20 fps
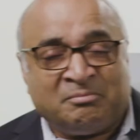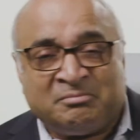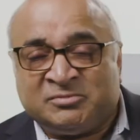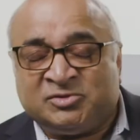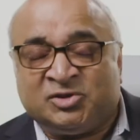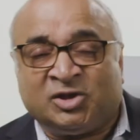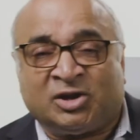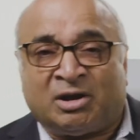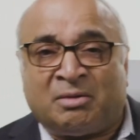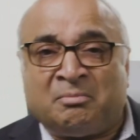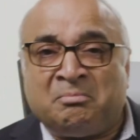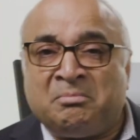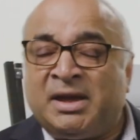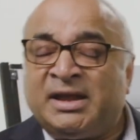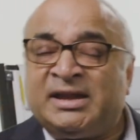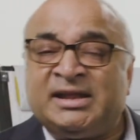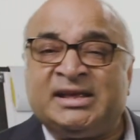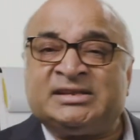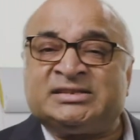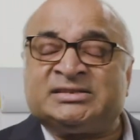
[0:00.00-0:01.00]
There are
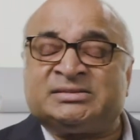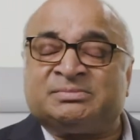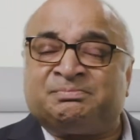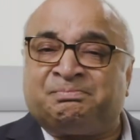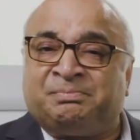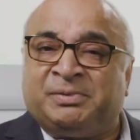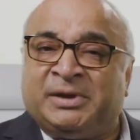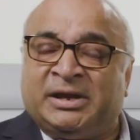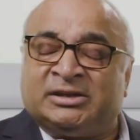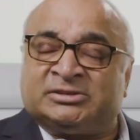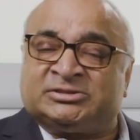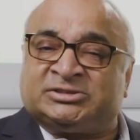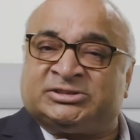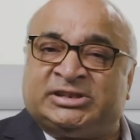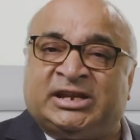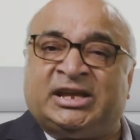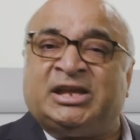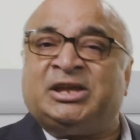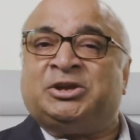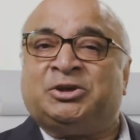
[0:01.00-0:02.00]
many
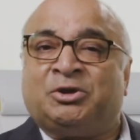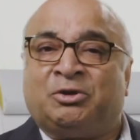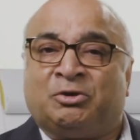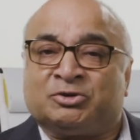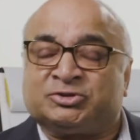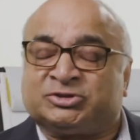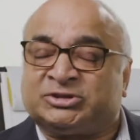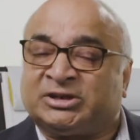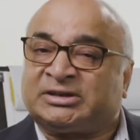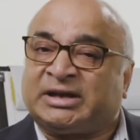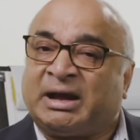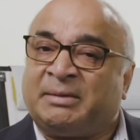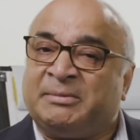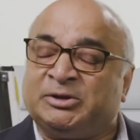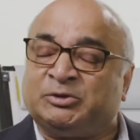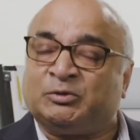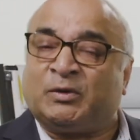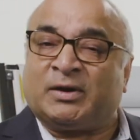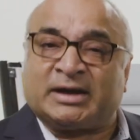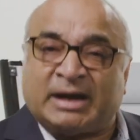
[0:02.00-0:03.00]
CEOs that come
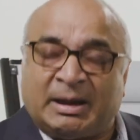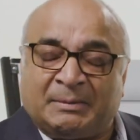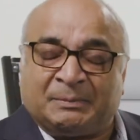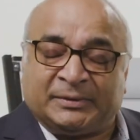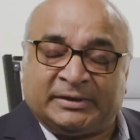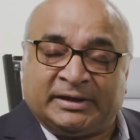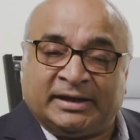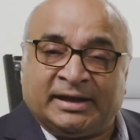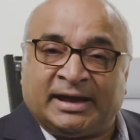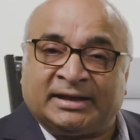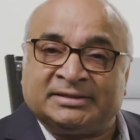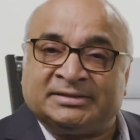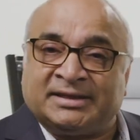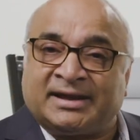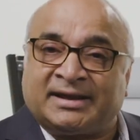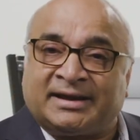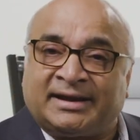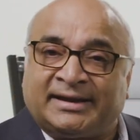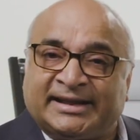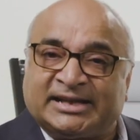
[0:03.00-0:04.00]
into a company and they
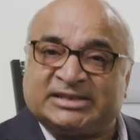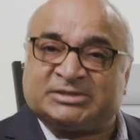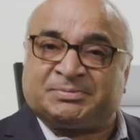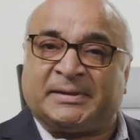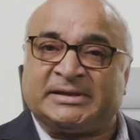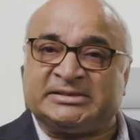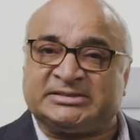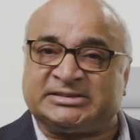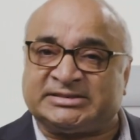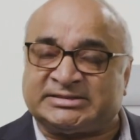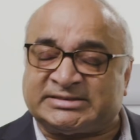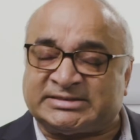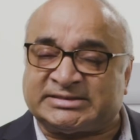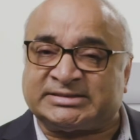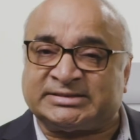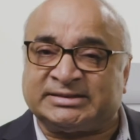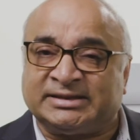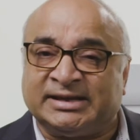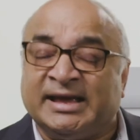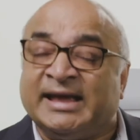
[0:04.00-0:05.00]
cut
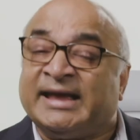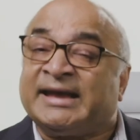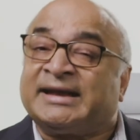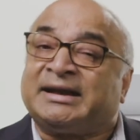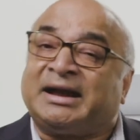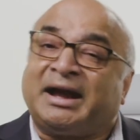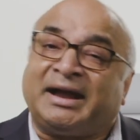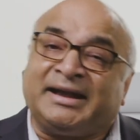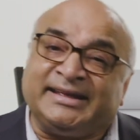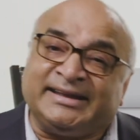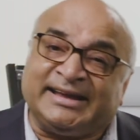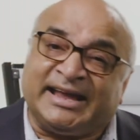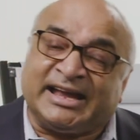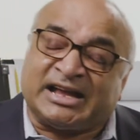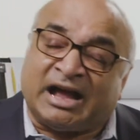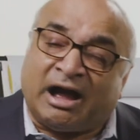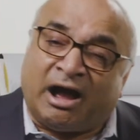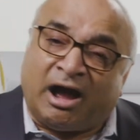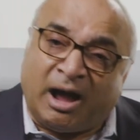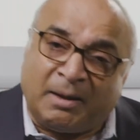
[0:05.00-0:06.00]
expenses. Cutting
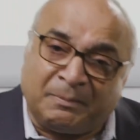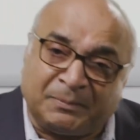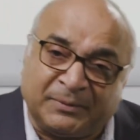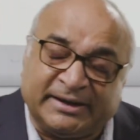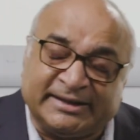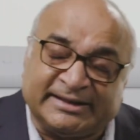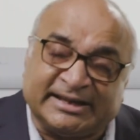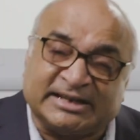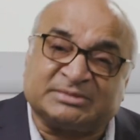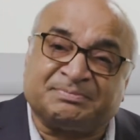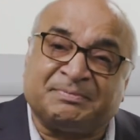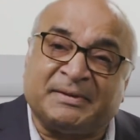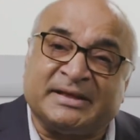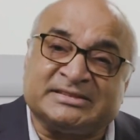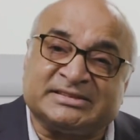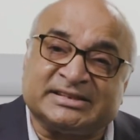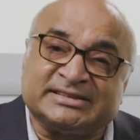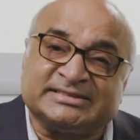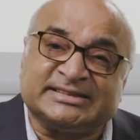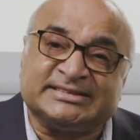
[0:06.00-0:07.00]
operating
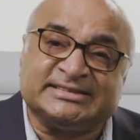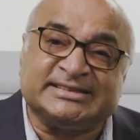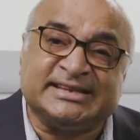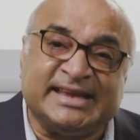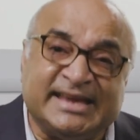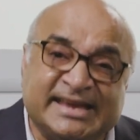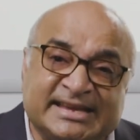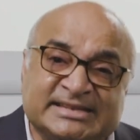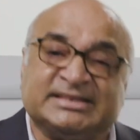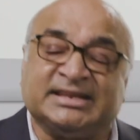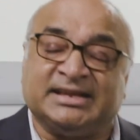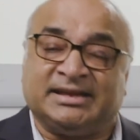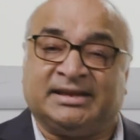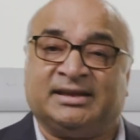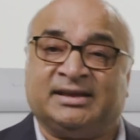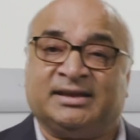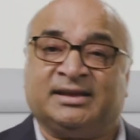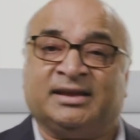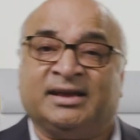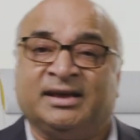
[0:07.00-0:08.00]
expenses is
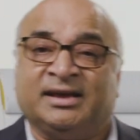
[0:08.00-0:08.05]
easy.